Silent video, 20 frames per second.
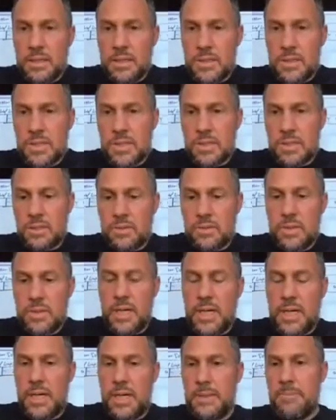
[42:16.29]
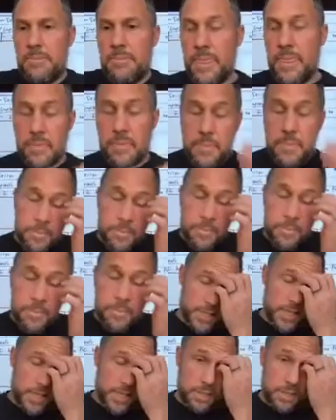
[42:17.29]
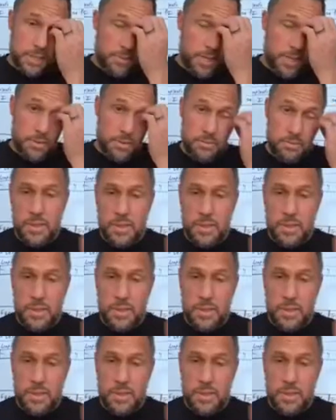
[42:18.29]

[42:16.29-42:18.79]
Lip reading: So remember, we're talking about